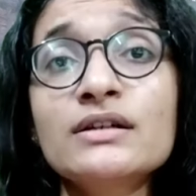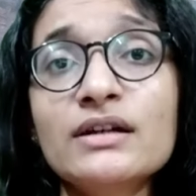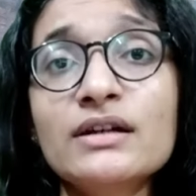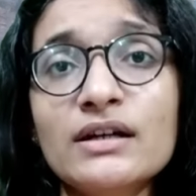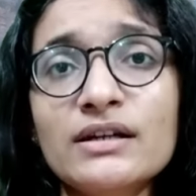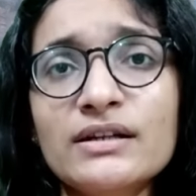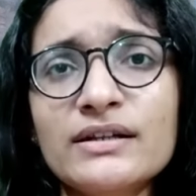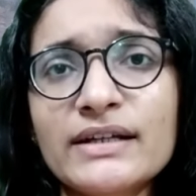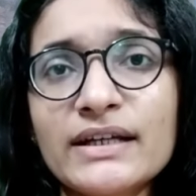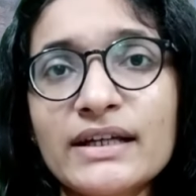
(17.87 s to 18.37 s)

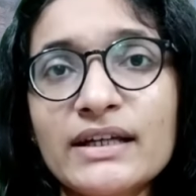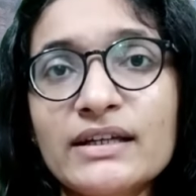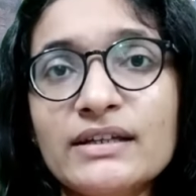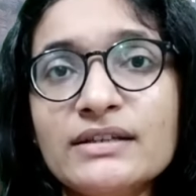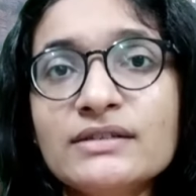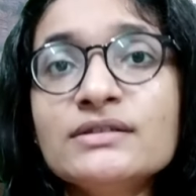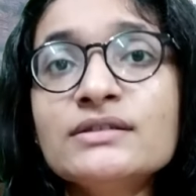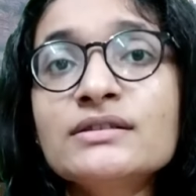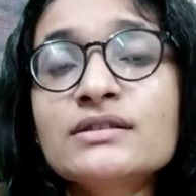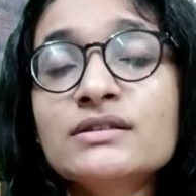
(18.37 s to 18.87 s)

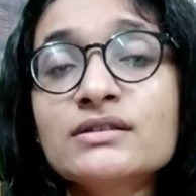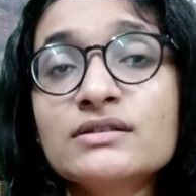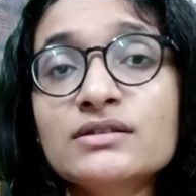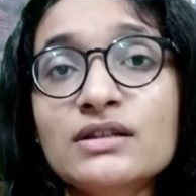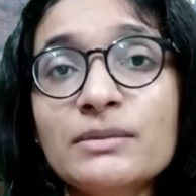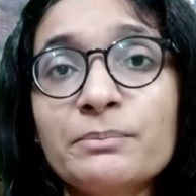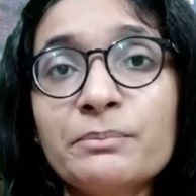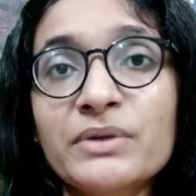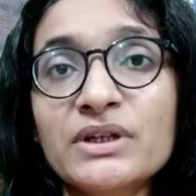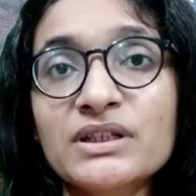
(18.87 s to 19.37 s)
contains
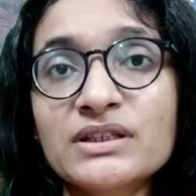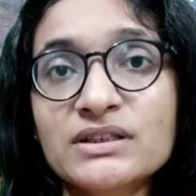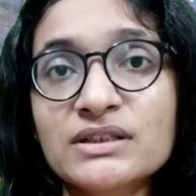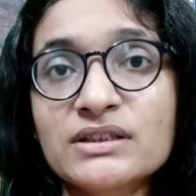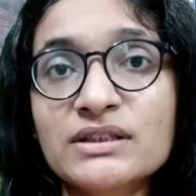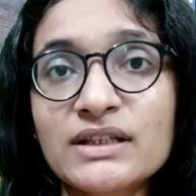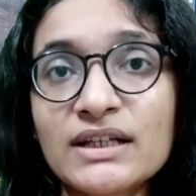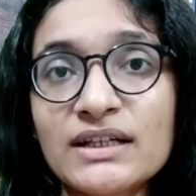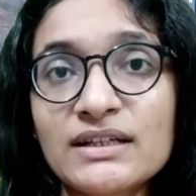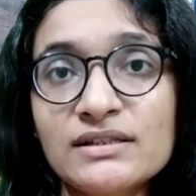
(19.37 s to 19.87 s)
the
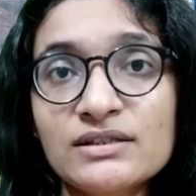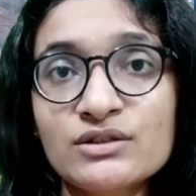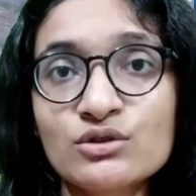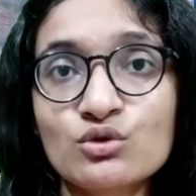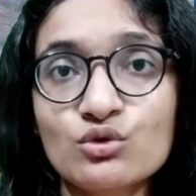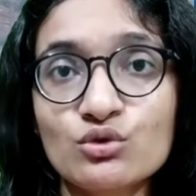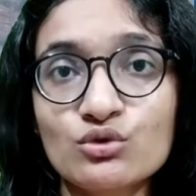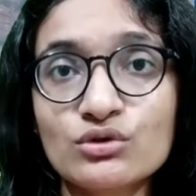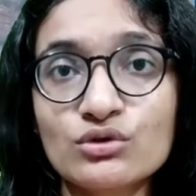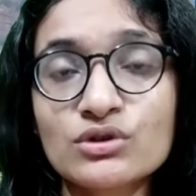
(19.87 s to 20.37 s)
percentile
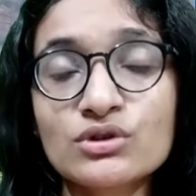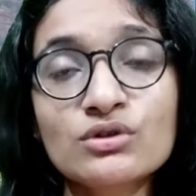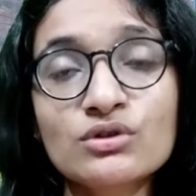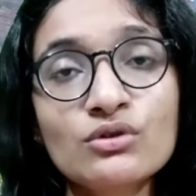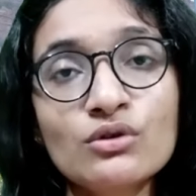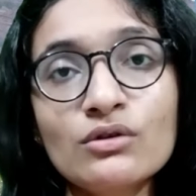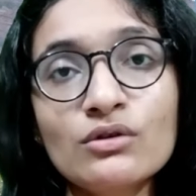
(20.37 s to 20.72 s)
scores.